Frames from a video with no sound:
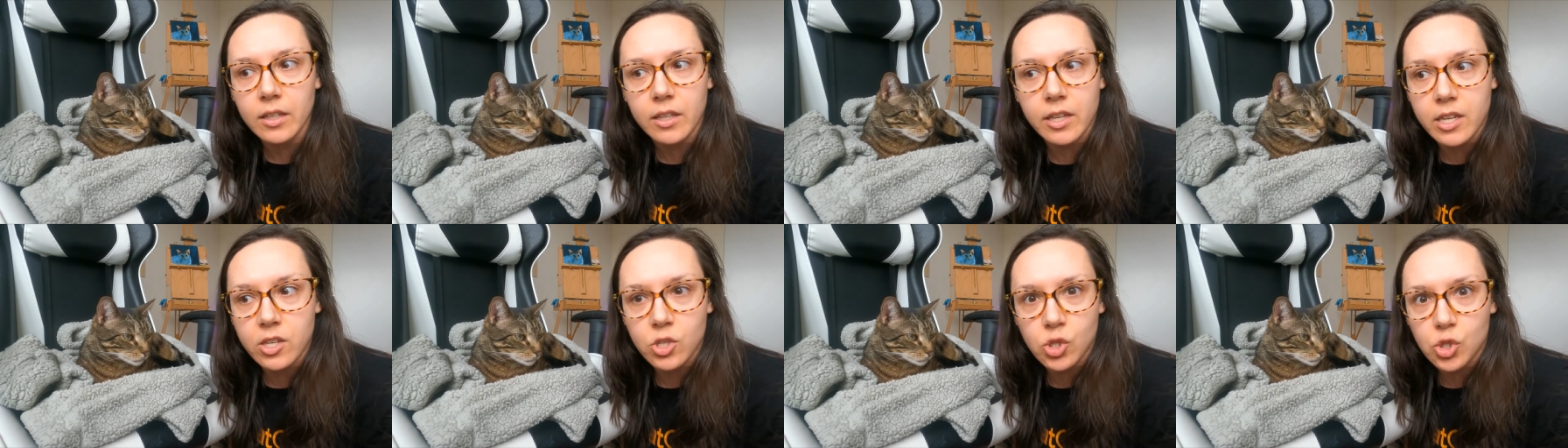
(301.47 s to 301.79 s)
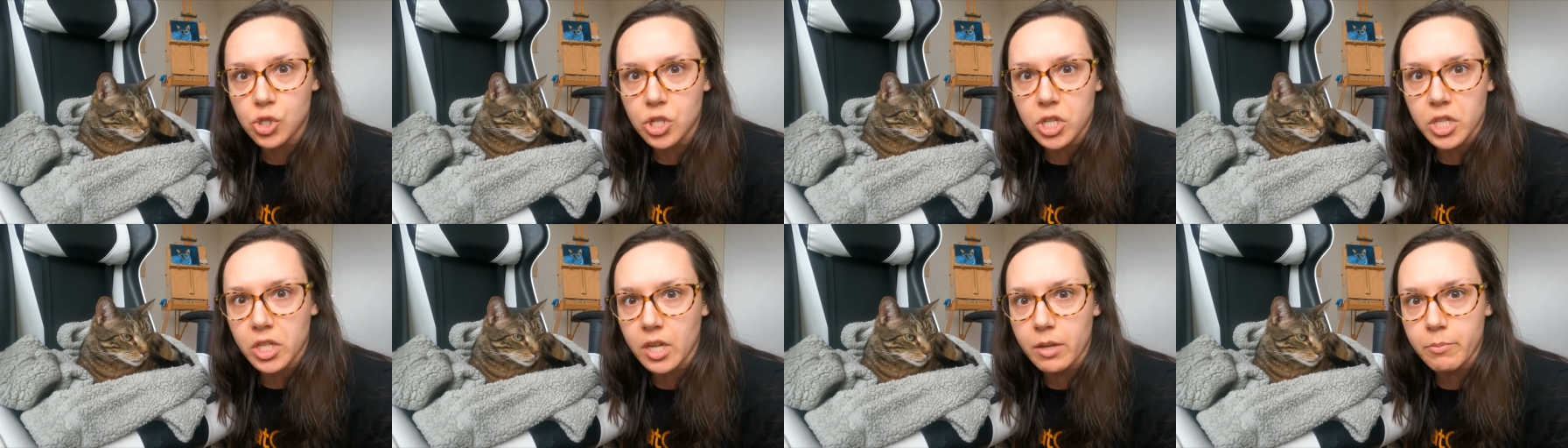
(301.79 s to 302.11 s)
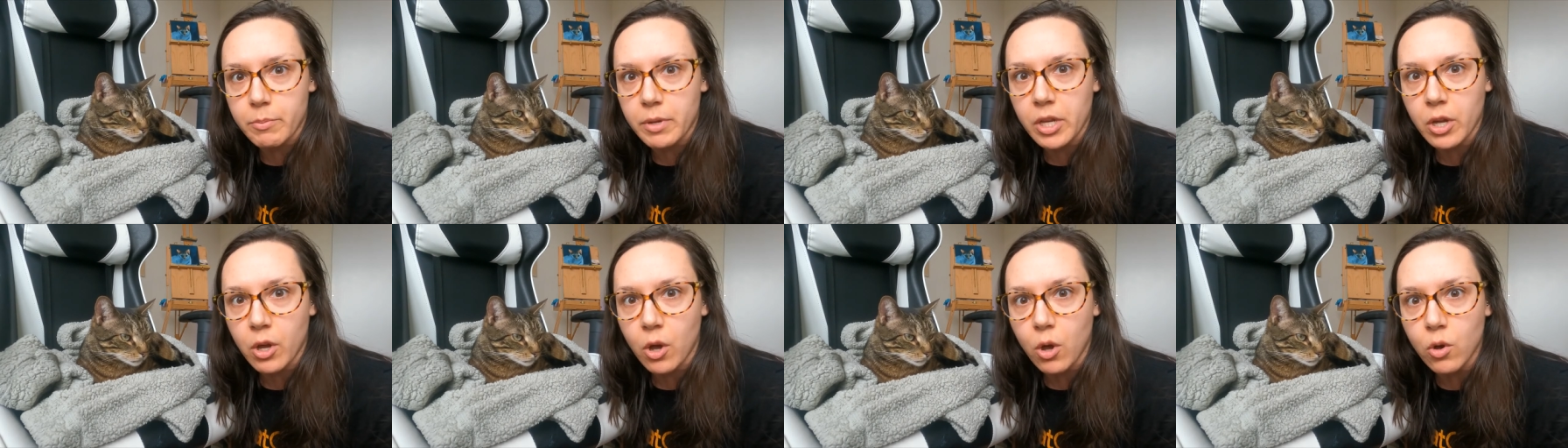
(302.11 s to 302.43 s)
is she
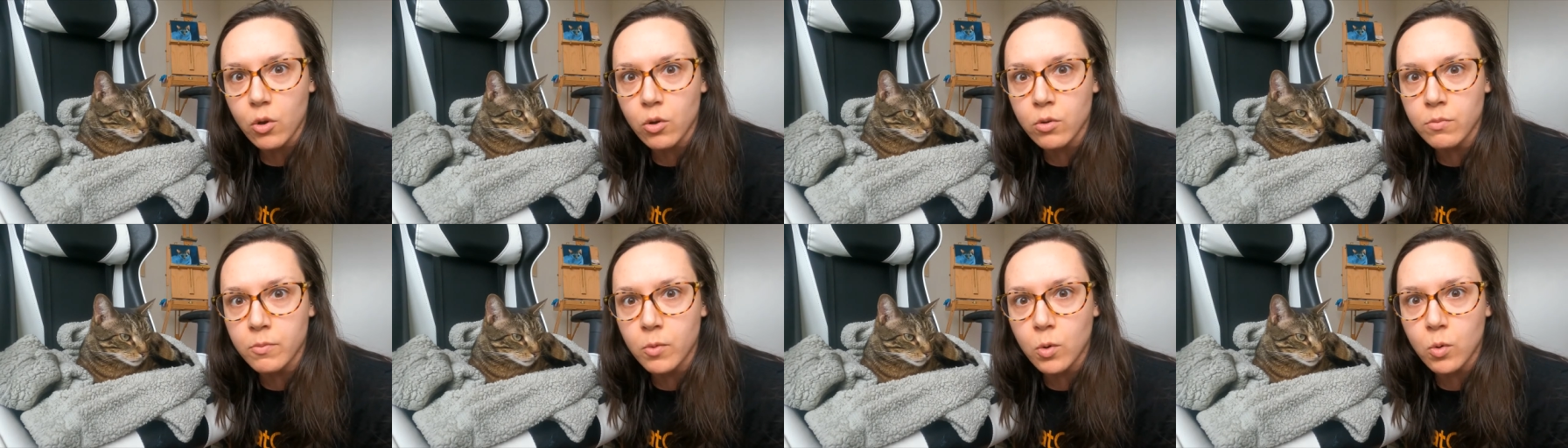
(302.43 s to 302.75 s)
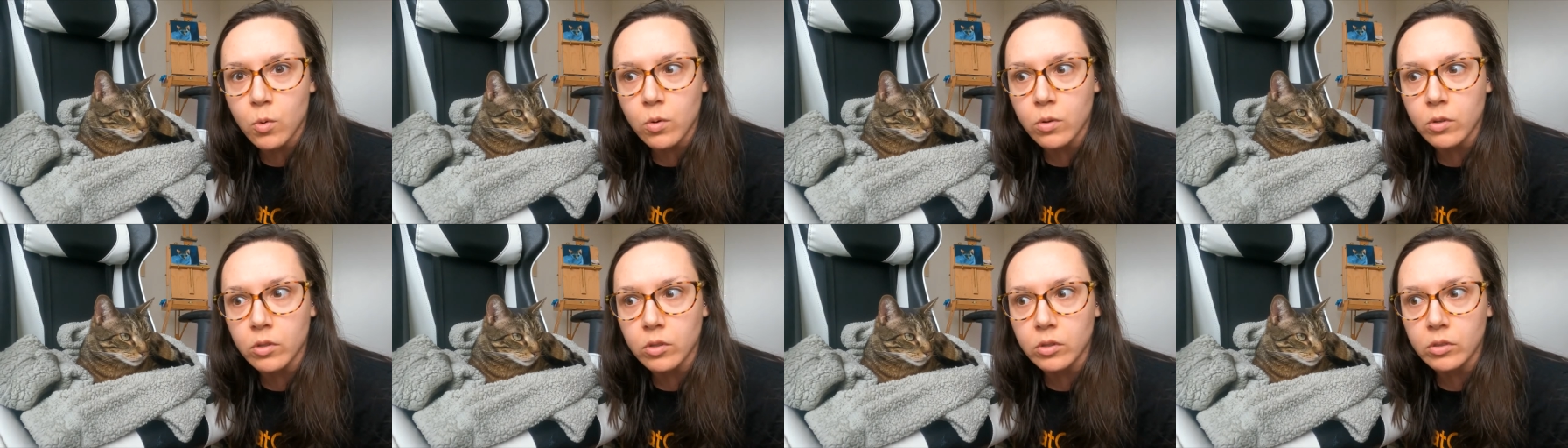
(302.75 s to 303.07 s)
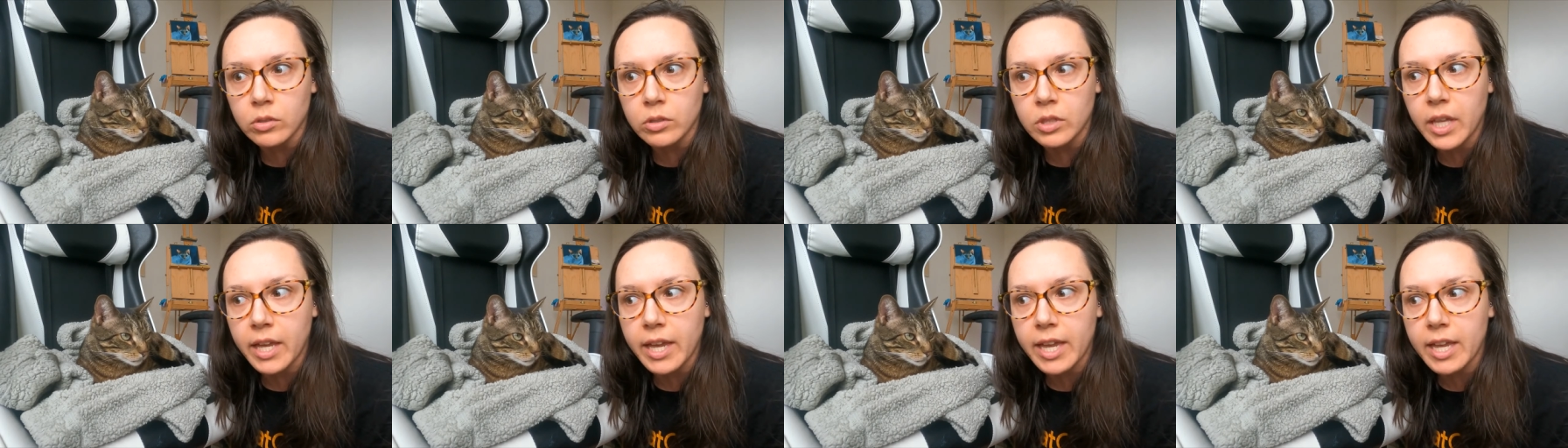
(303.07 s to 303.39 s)
coming home,
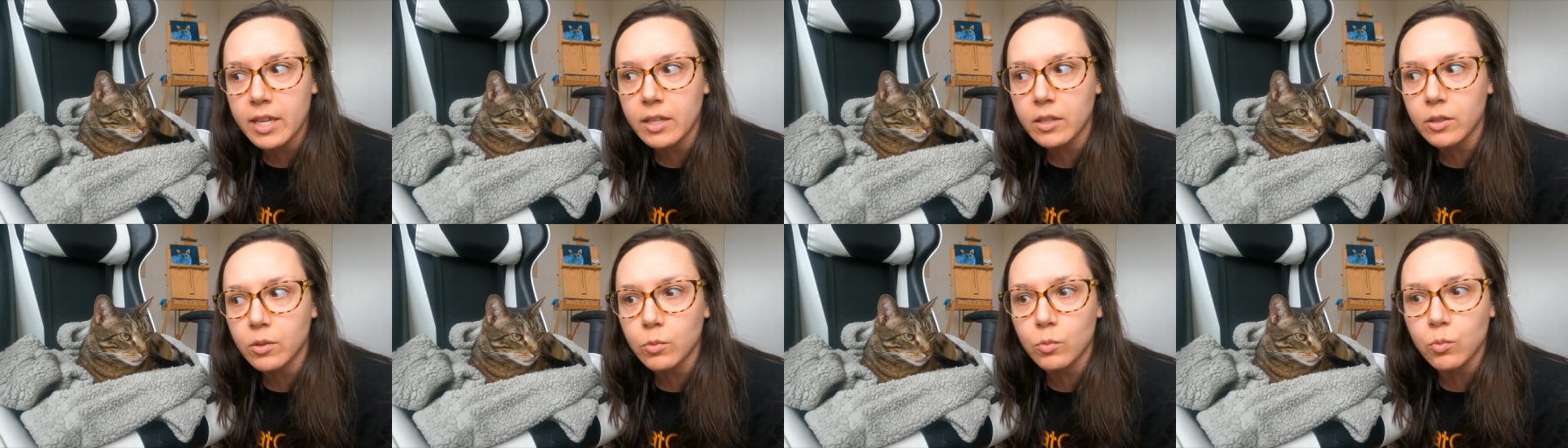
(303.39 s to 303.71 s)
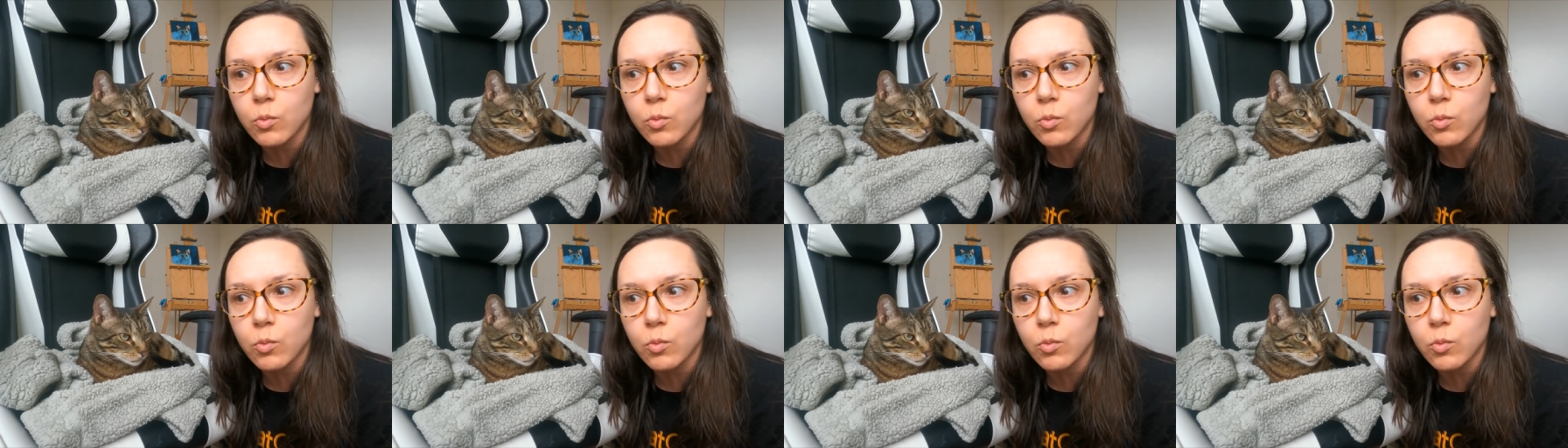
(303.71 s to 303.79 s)
or like,